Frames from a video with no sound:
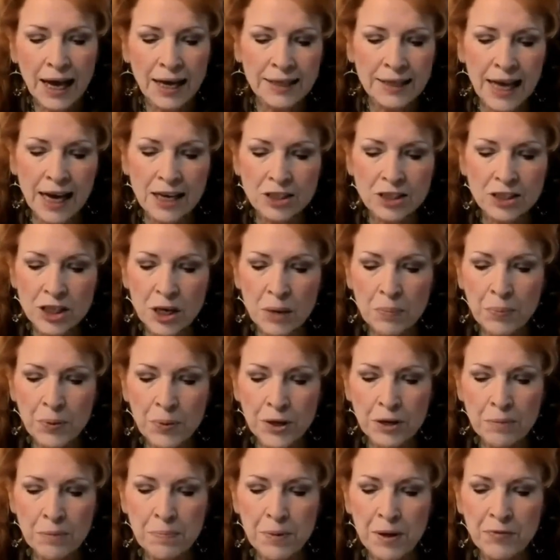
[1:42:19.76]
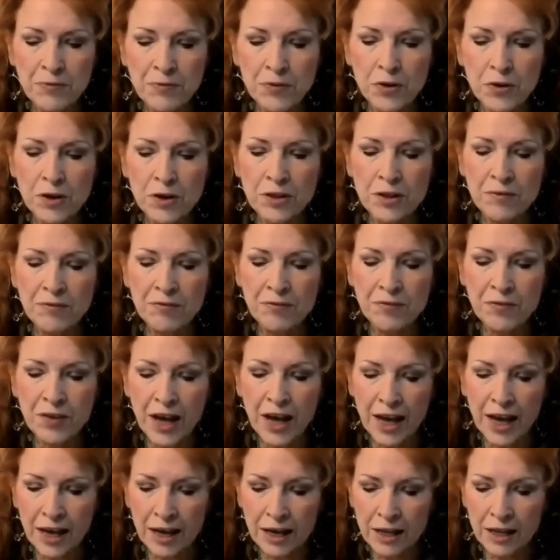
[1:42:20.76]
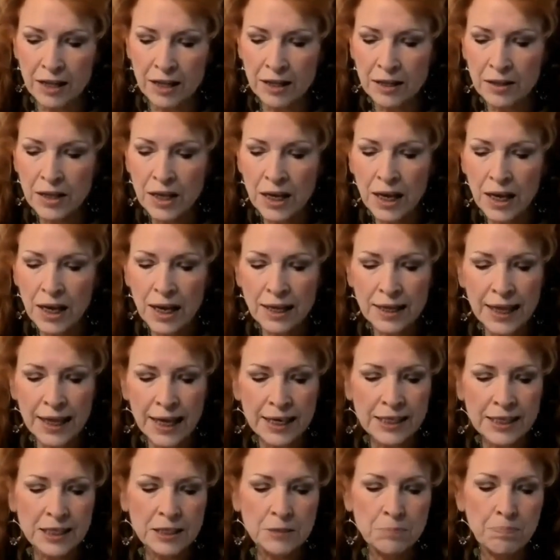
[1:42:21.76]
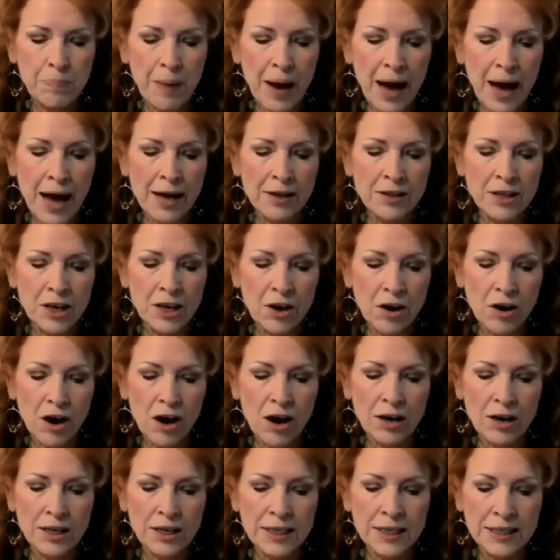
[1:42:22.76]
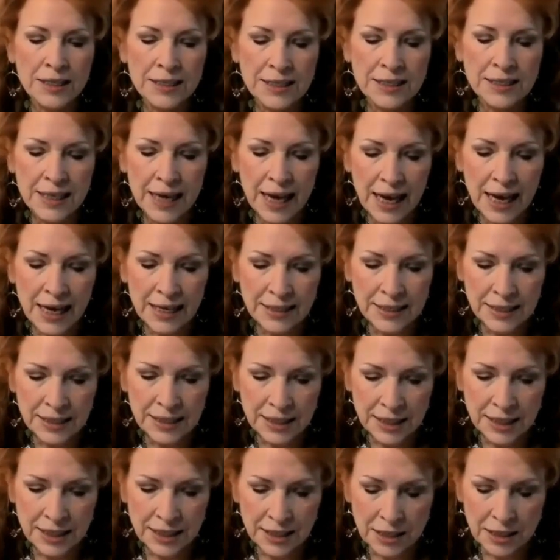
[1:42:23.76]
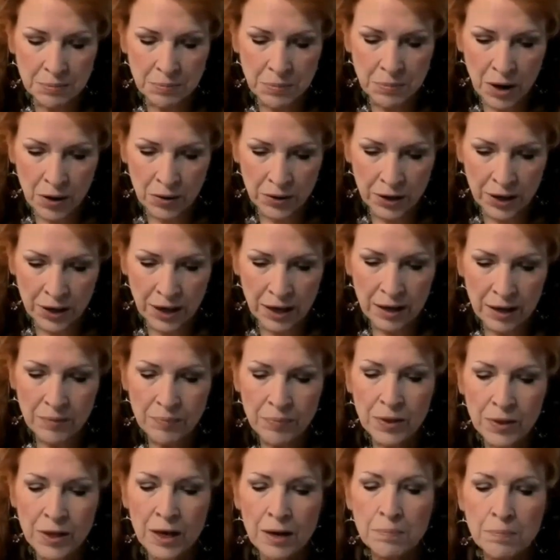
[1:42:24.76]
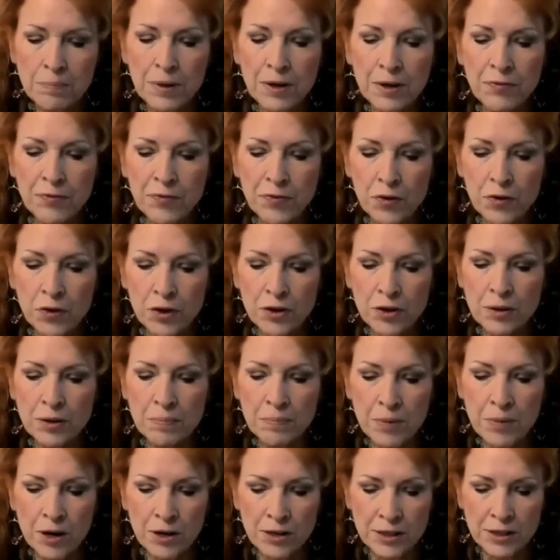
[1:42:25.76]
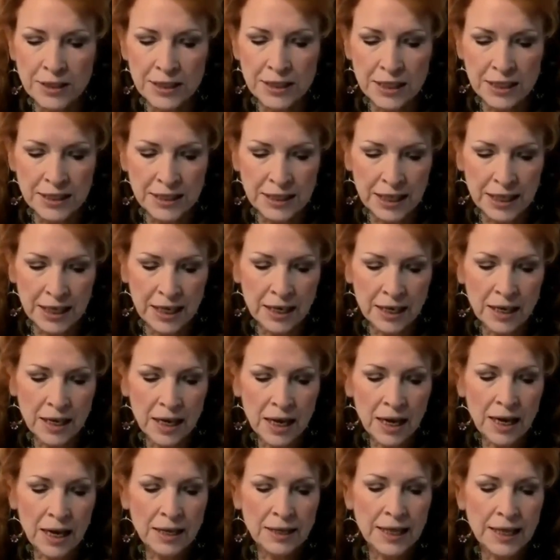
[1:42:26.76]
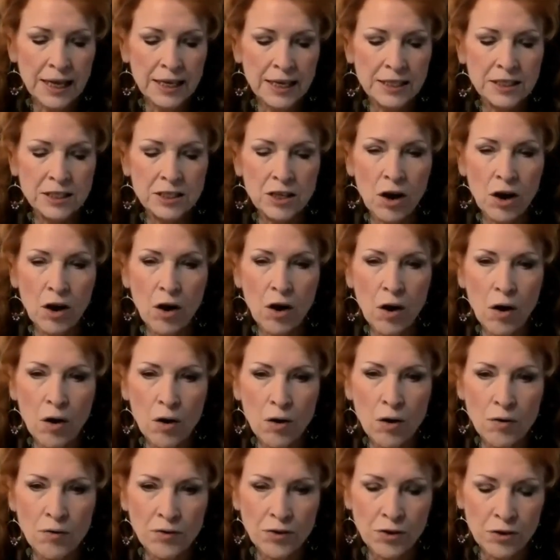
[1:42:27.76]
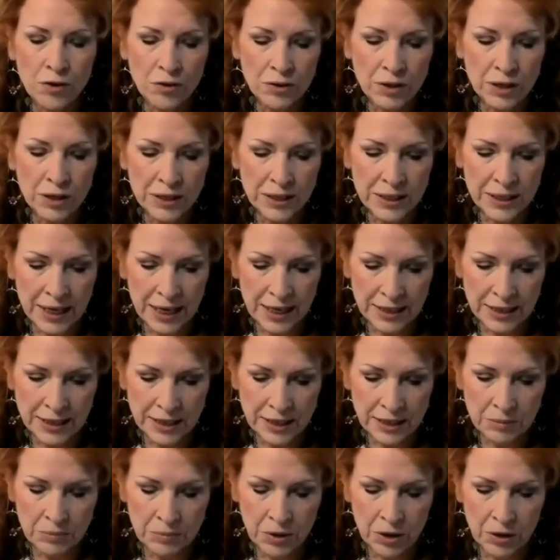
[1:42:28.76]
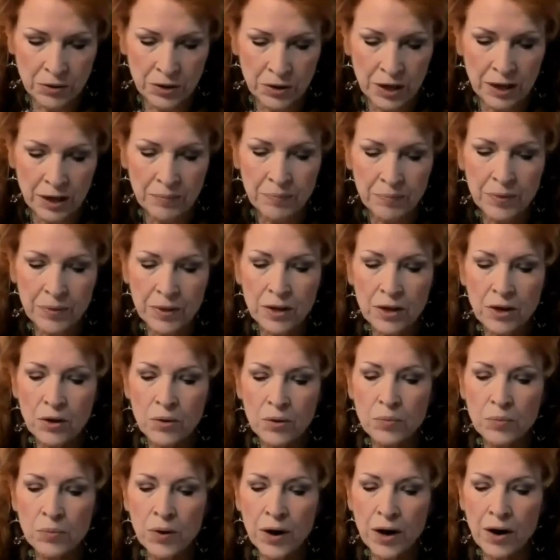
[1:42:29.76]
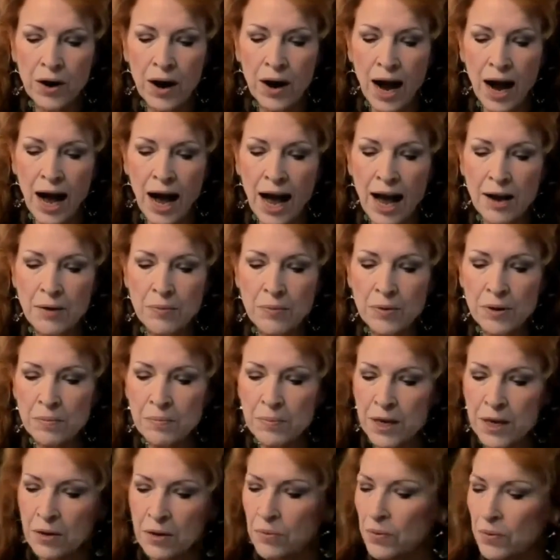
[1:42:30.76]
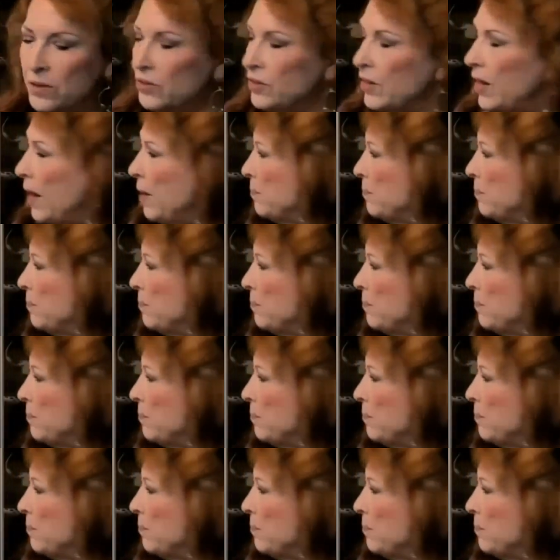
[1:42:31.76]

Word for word: And thou shalt put it before the veil that is by the ark of the testimony, before the mercy seat that is over the testimony, where I will meet with